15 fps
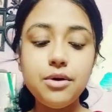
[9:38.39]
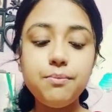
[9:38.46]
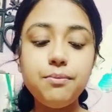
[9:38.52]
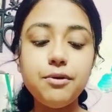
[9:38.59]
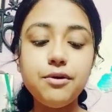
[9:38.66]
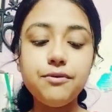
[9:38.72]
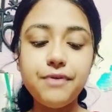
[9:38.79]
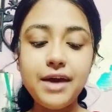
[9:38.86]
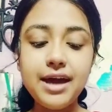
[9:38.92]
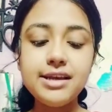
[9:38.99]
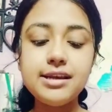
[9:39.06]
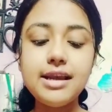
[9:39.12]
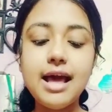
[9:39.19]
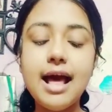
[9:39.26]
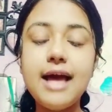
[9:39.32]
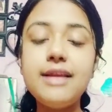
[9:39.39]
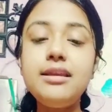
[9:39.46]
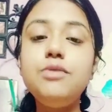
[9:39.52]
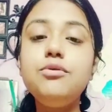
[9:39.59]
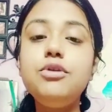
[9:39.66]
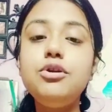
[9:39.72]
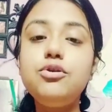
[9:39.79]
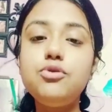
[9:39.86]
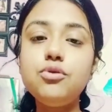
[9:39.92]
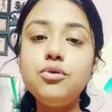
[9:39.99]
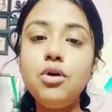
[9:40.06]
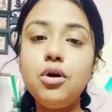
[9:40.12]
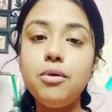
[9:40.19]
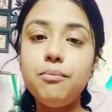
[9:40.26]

perfect and you need to